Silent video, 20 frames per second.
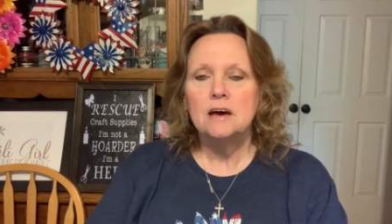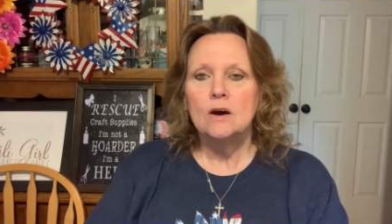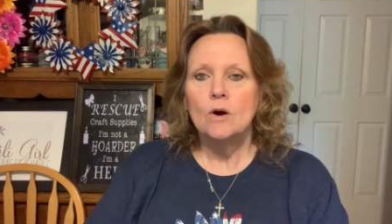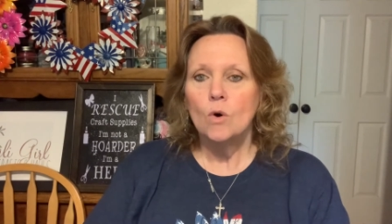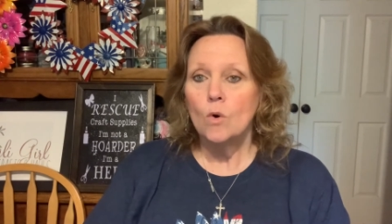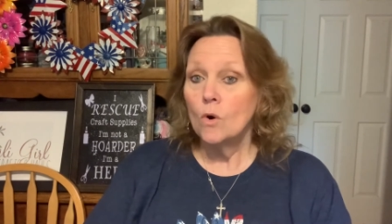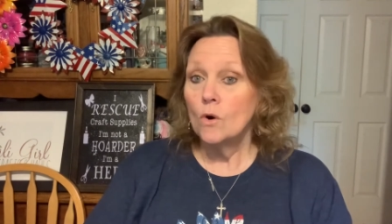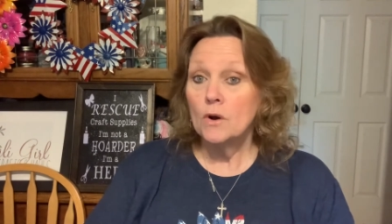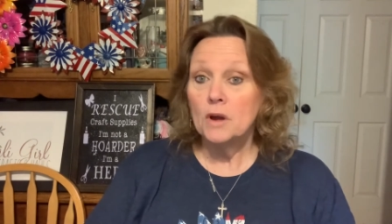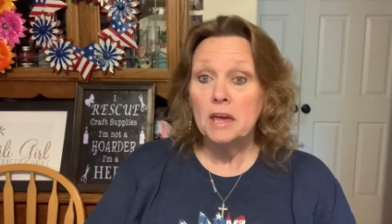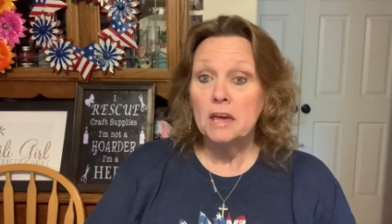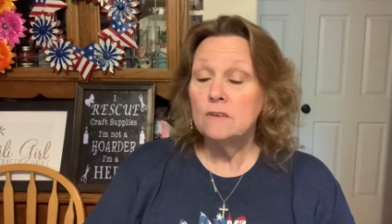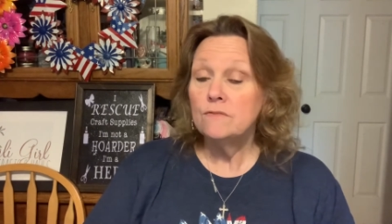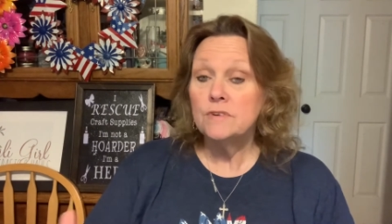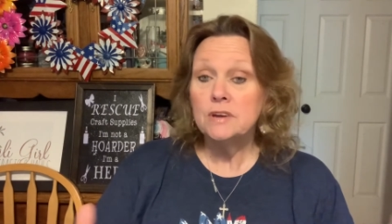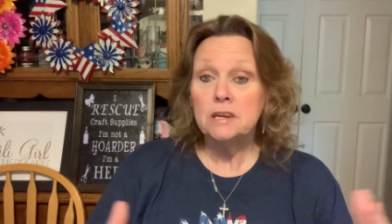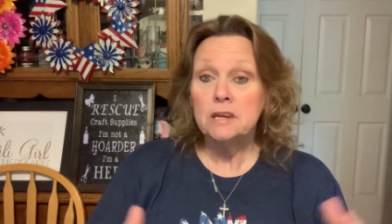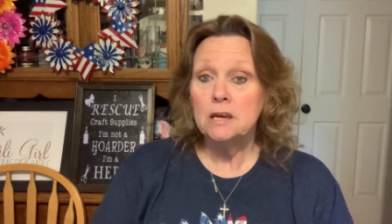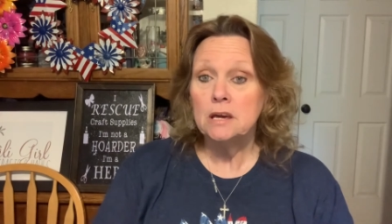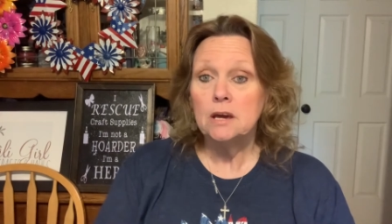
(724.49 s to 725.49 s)
or
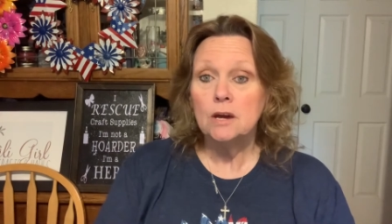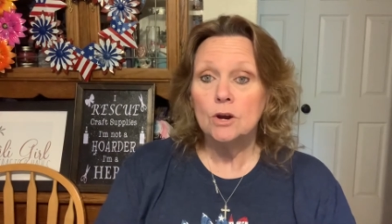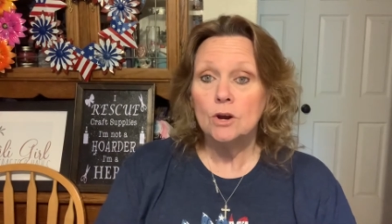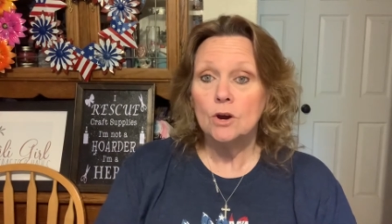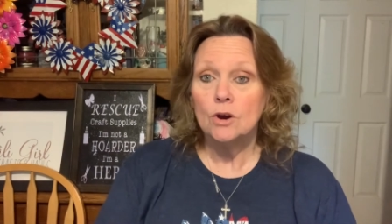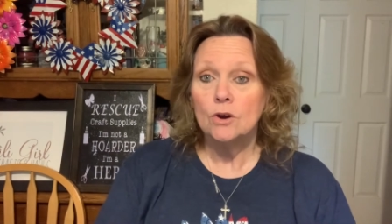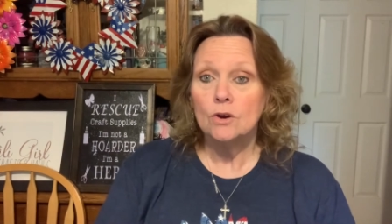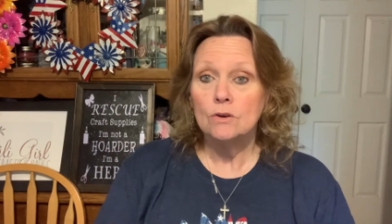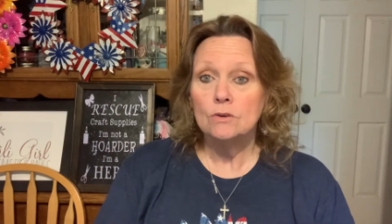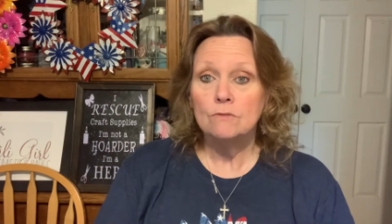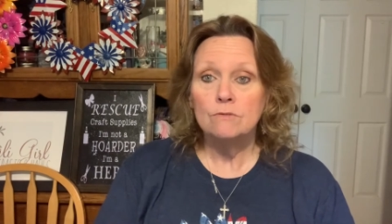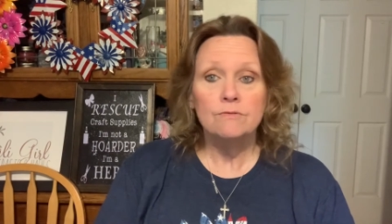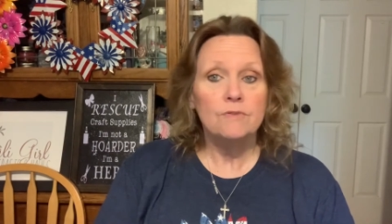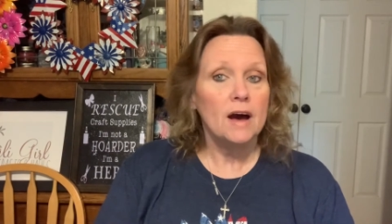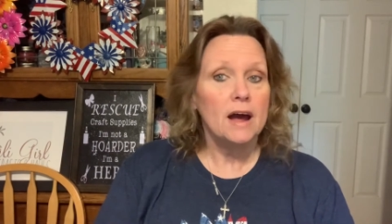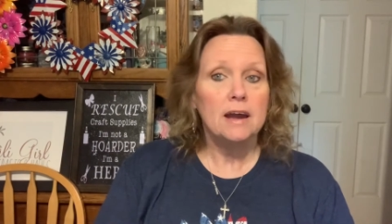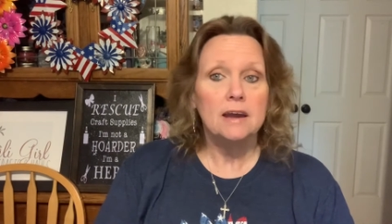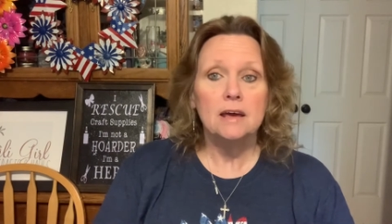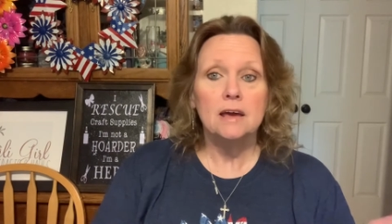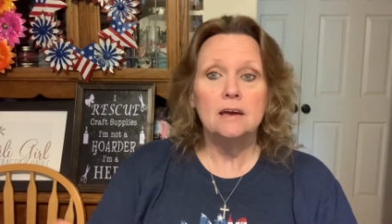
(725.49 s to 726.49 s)
even here
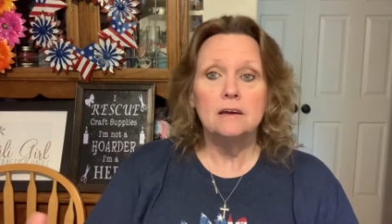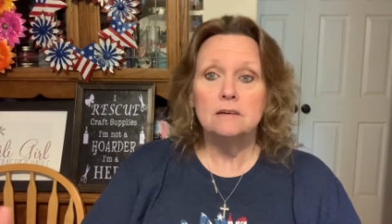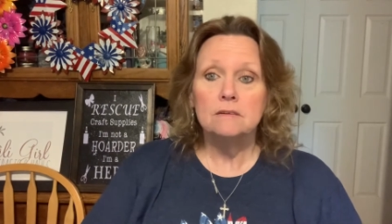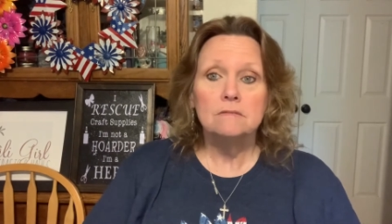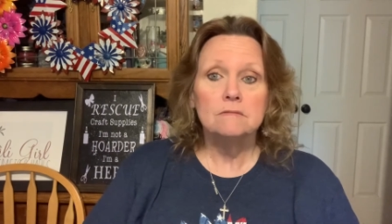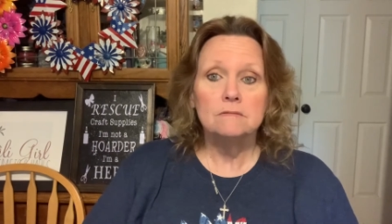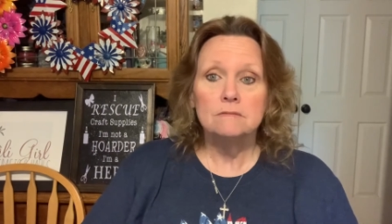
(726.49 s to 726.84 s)
fighting